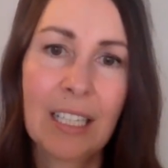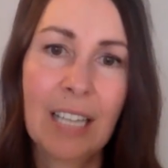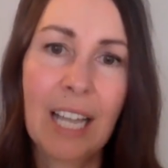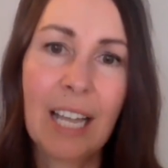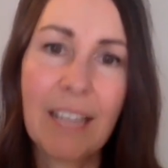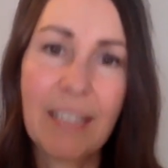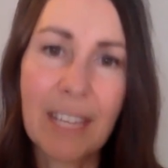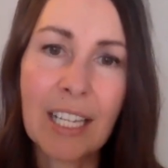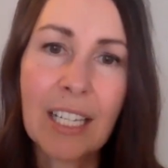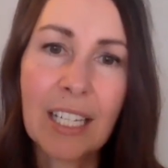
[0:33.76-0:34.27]
I
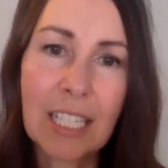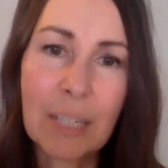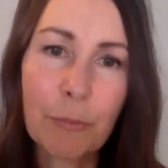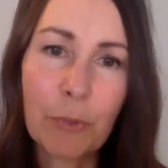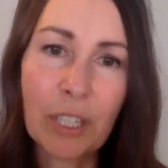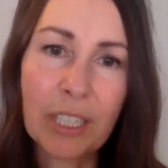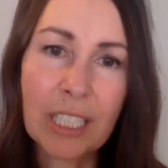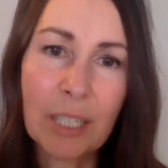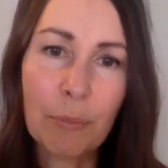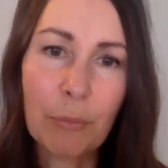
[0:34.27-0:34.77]
think it's
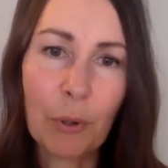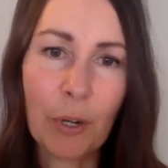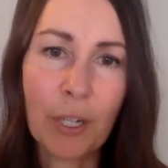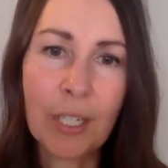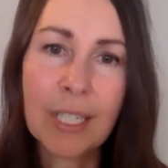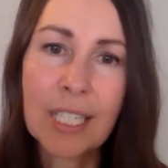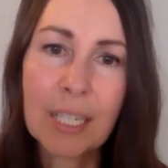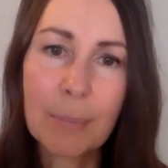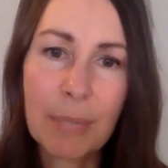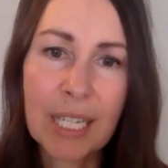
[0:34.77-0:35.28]
really
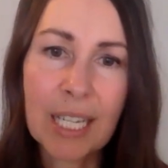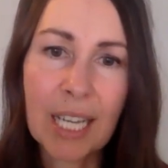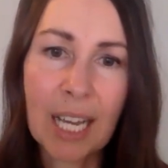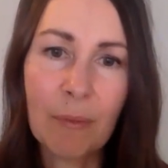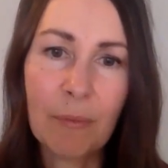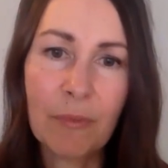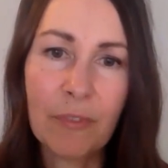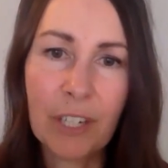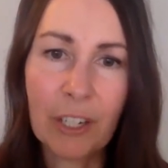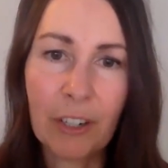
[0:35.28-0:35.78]
important to
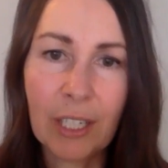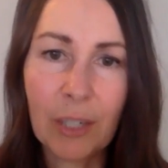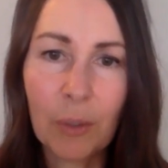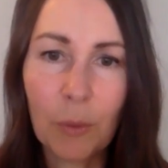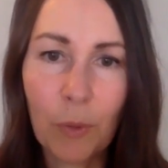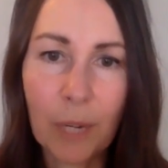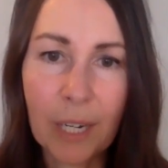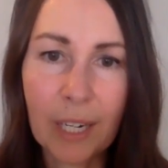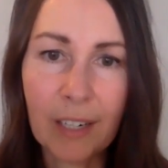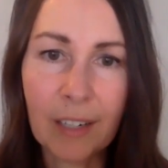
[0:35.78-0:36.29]
become very
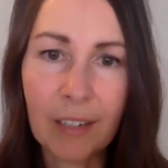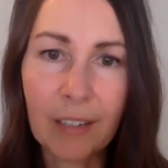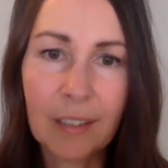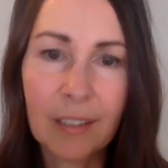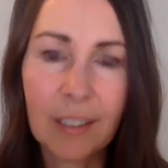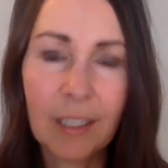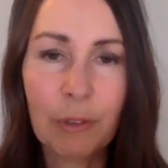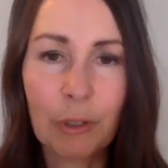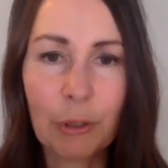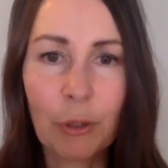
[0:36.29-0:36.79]
aware
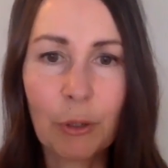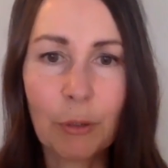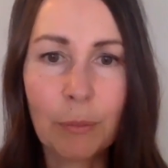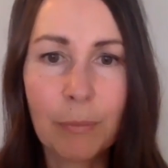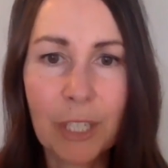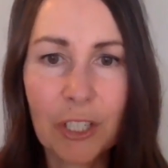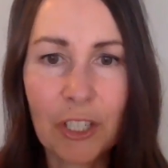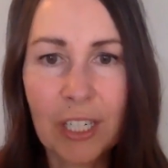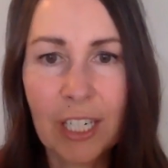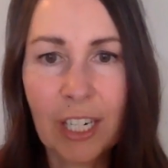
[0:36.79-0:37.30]
of your own
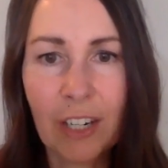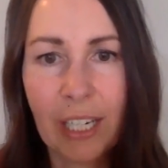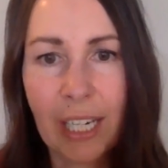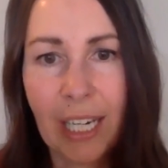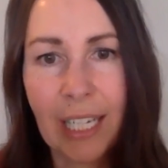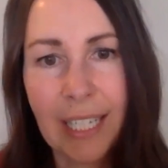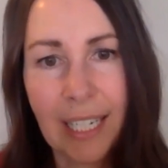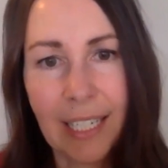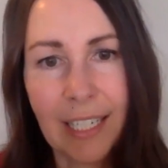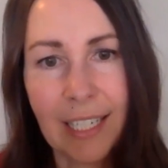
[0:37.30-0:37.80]
missionary
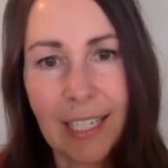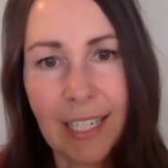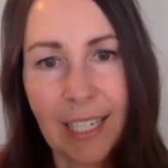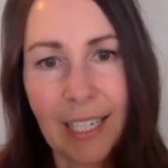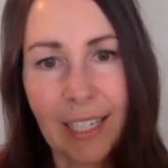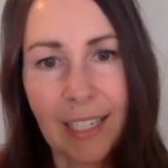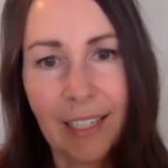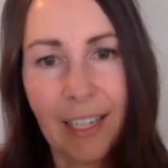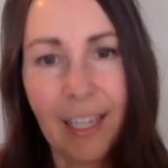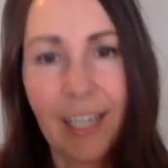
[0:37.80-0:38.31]

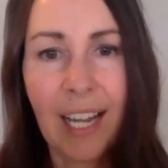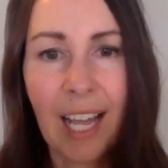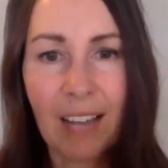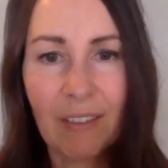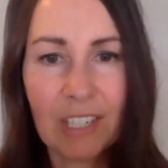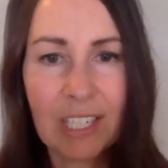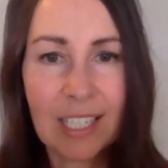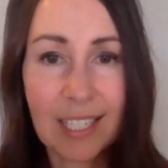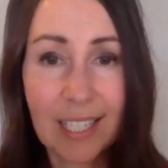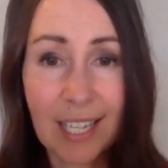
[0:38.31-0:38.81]
identity and have
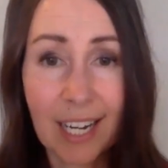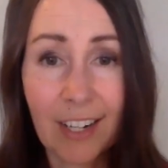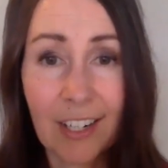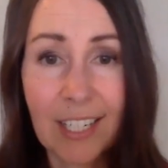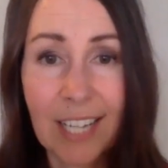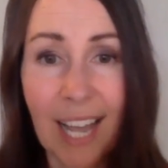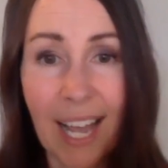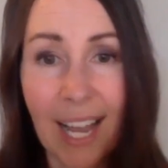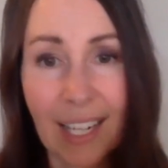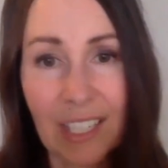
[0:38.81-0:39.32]
a desire
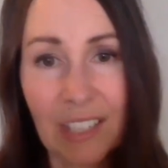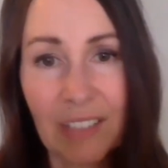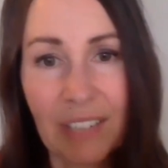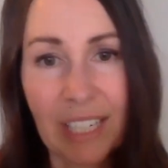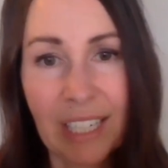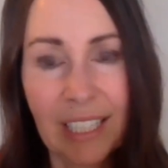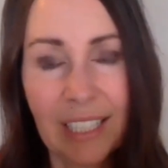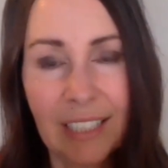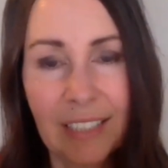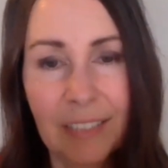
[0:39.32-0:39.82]
to
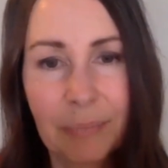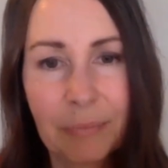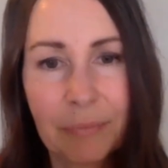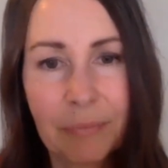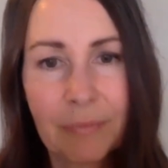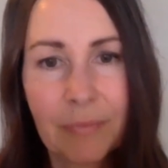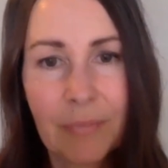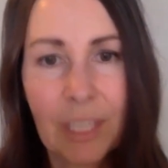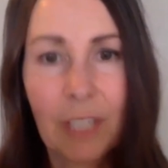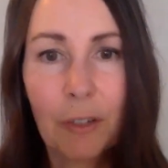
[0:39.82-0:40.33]
activate it.
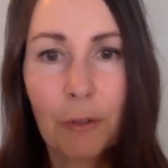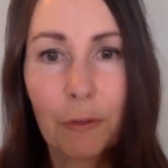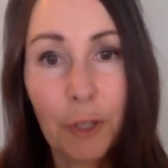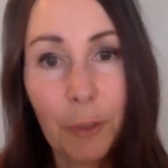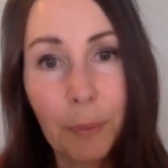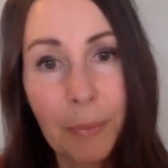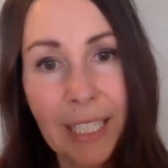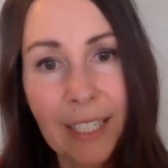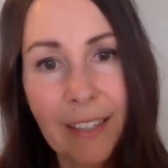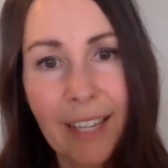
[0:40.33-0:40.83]
For
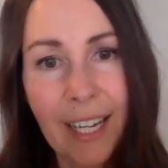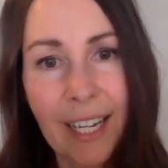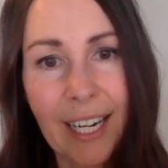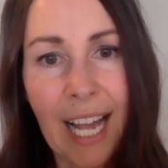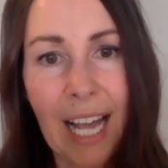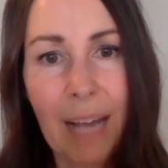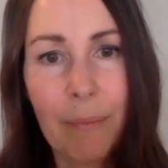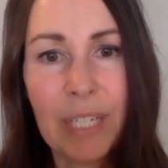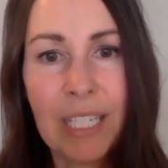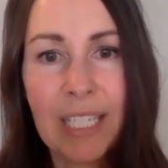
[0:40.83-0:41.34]
me, that
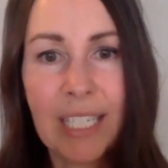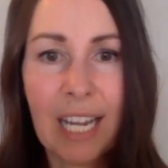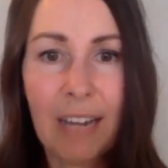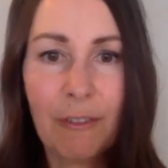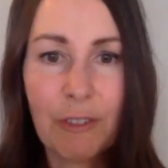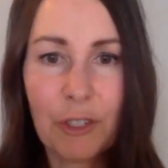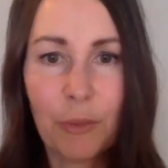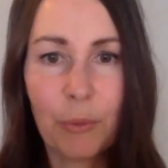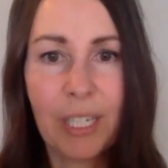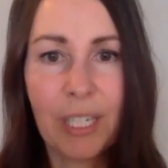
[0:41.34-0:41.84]
happened
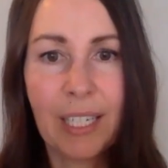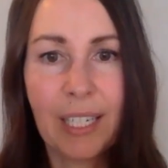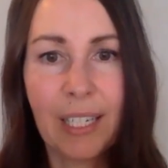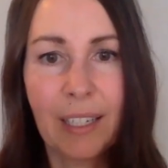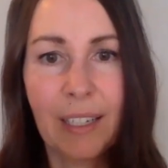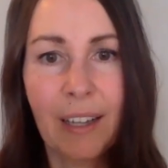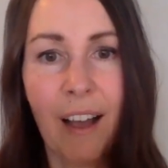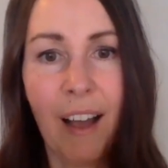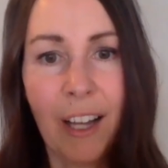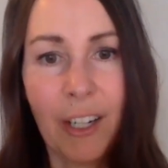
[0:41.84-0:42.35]
after
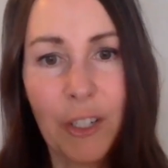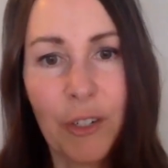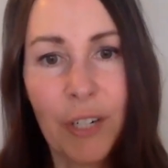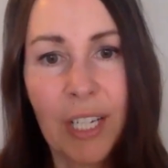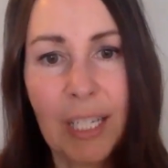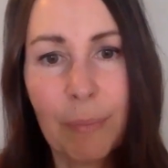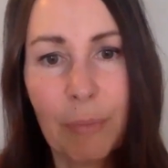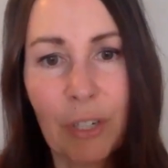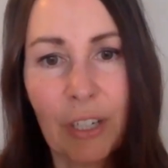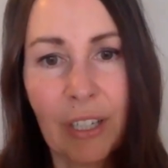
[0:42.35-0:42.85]
reading
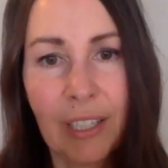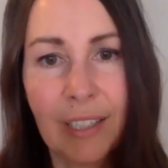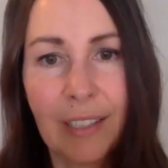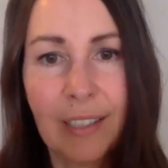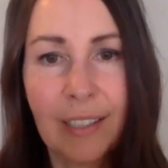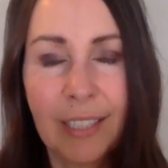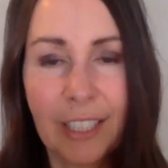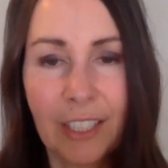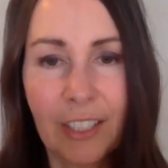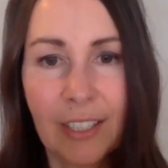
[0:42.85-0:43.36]
Andre's book,
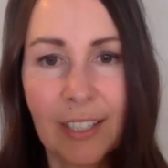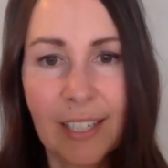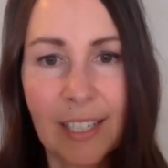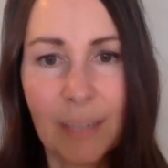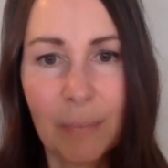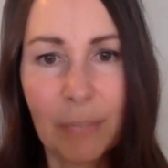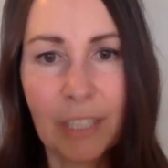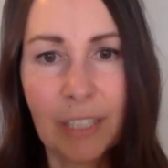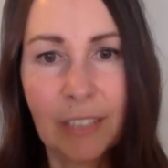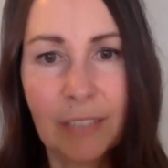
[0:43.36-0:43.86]
Clear and
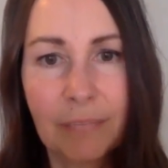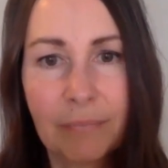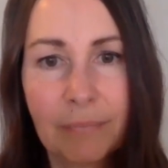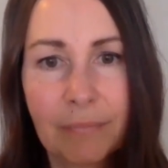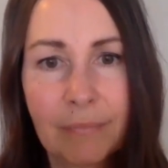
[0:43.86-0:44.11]
Simple.